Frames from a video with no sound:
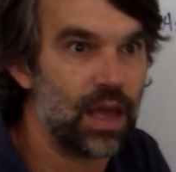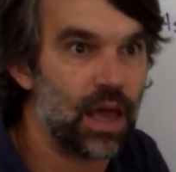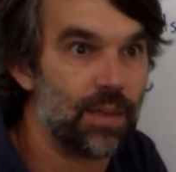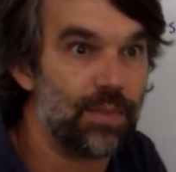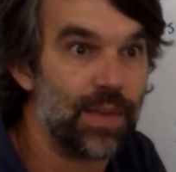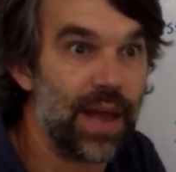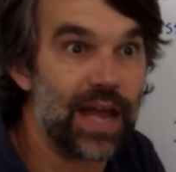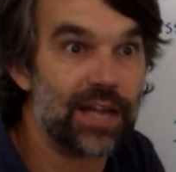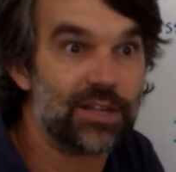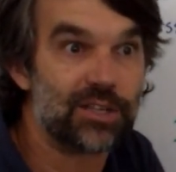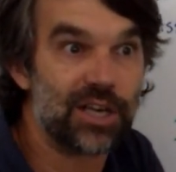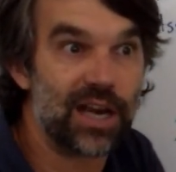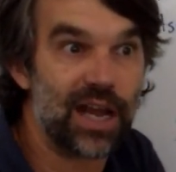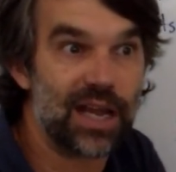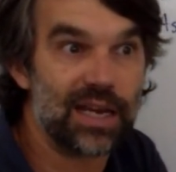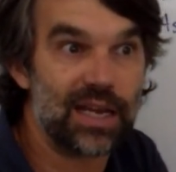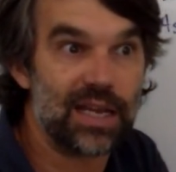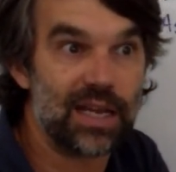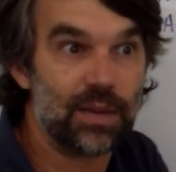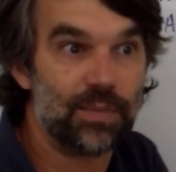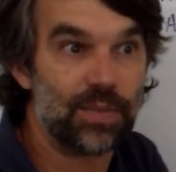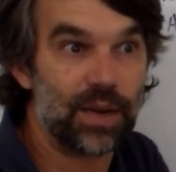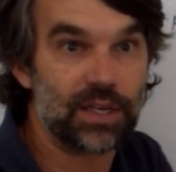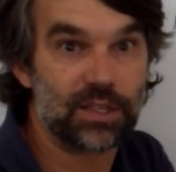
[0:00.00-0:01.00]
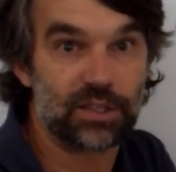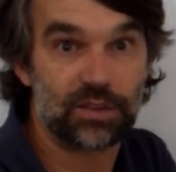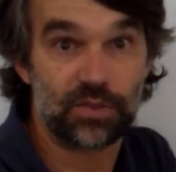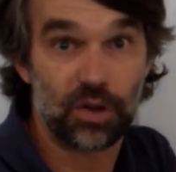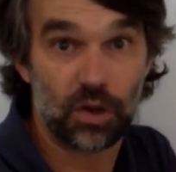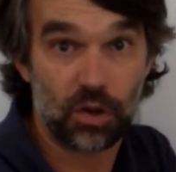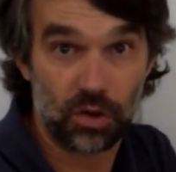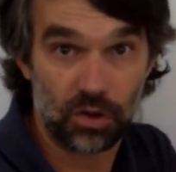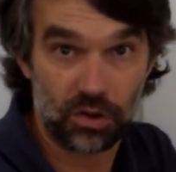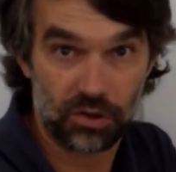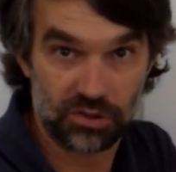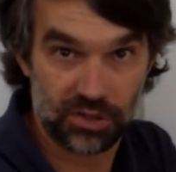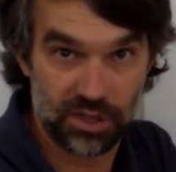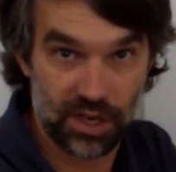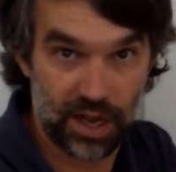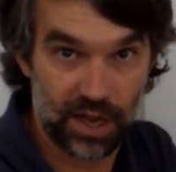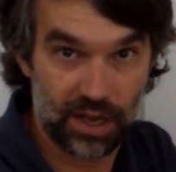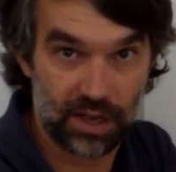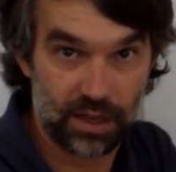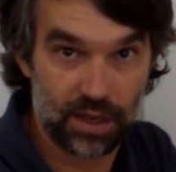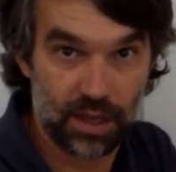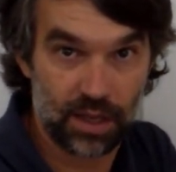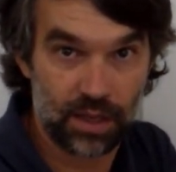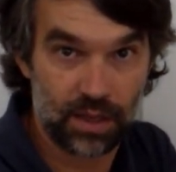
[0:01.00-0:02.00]
Imagine I need a bunch of holes
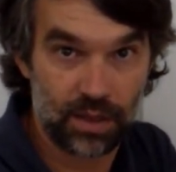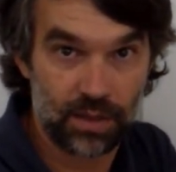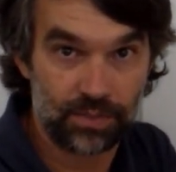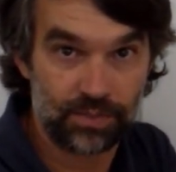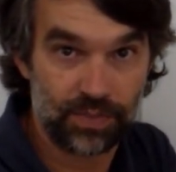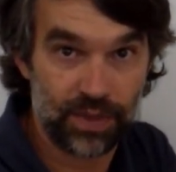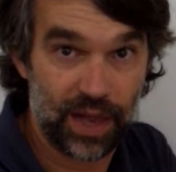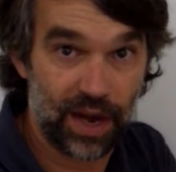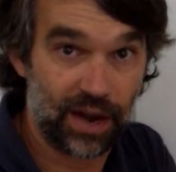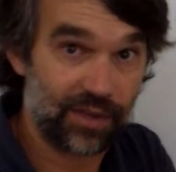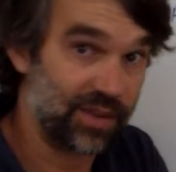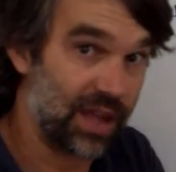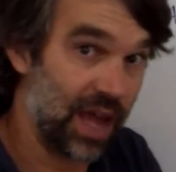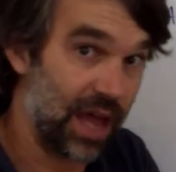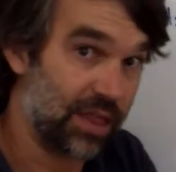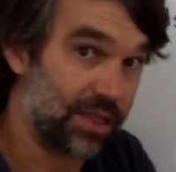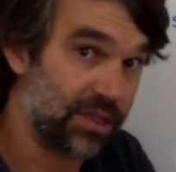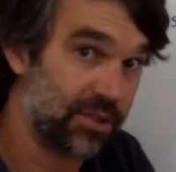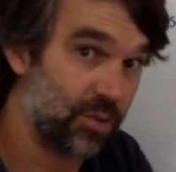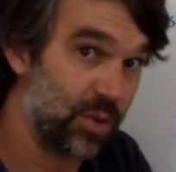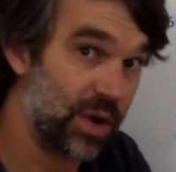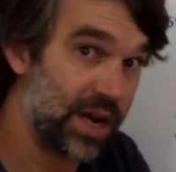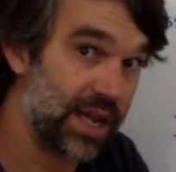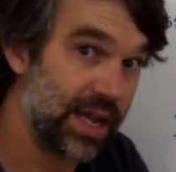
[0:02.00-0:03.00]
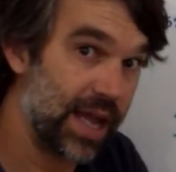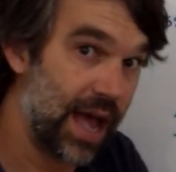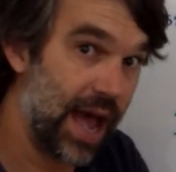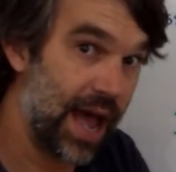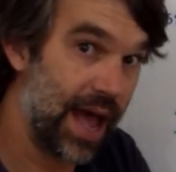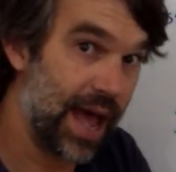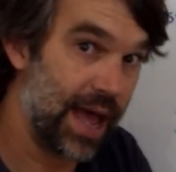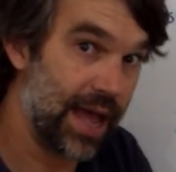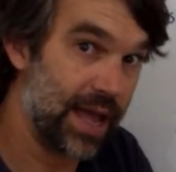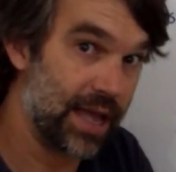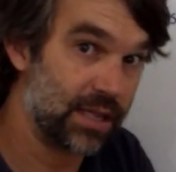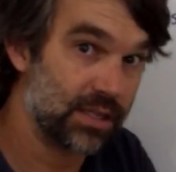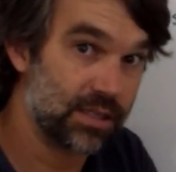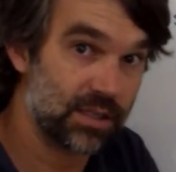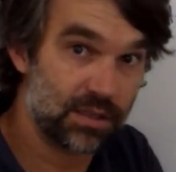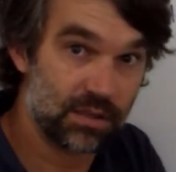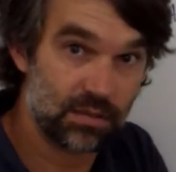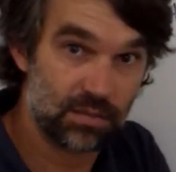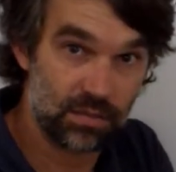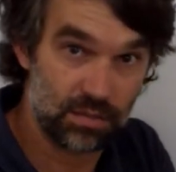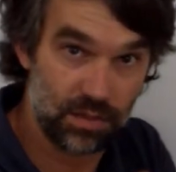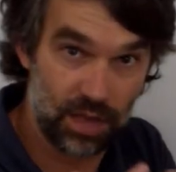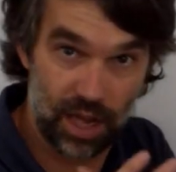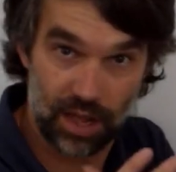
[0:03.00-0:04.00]
dug and I've got three
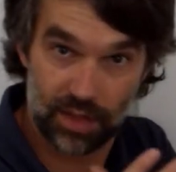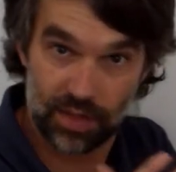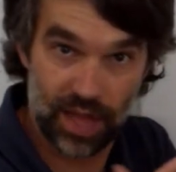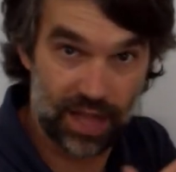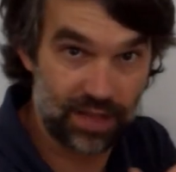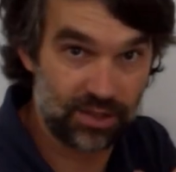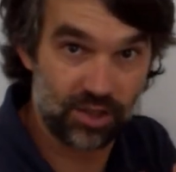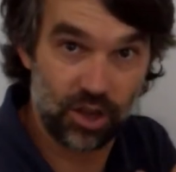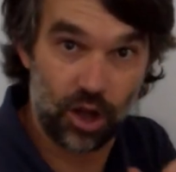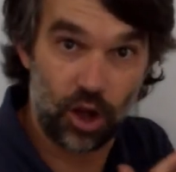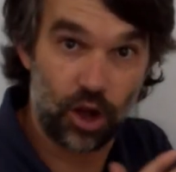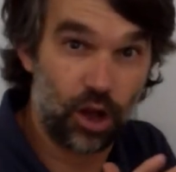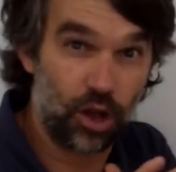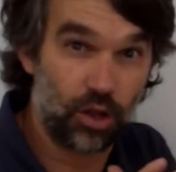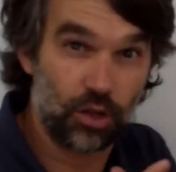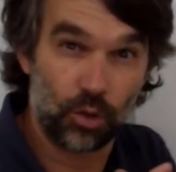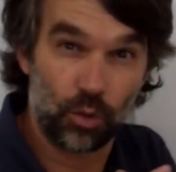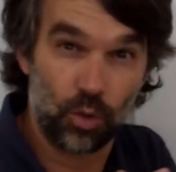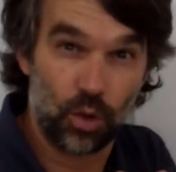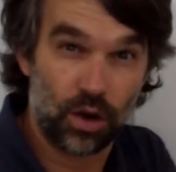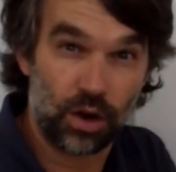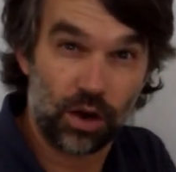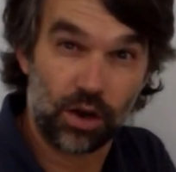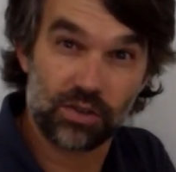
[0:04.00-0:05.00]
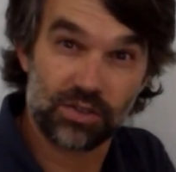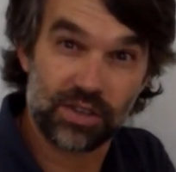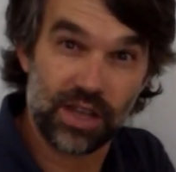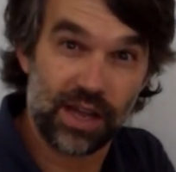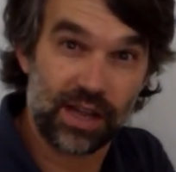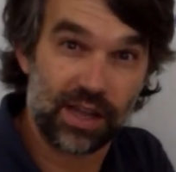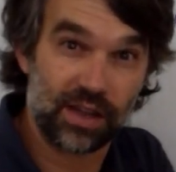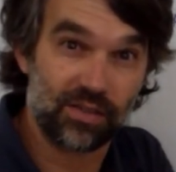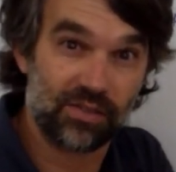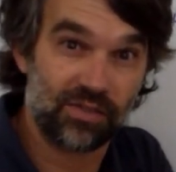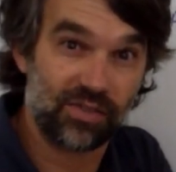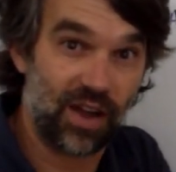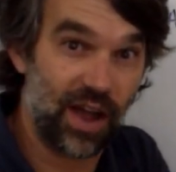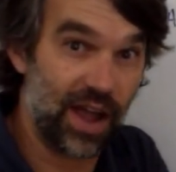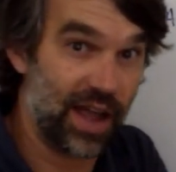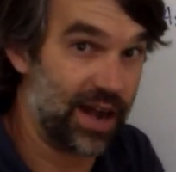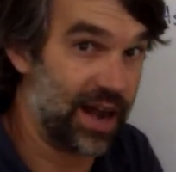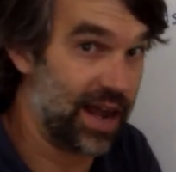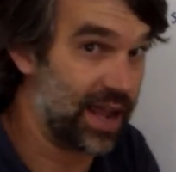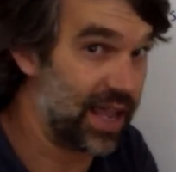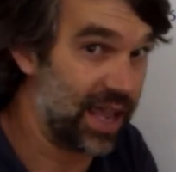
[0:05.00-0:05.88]
guys, and that's all the workers I can find.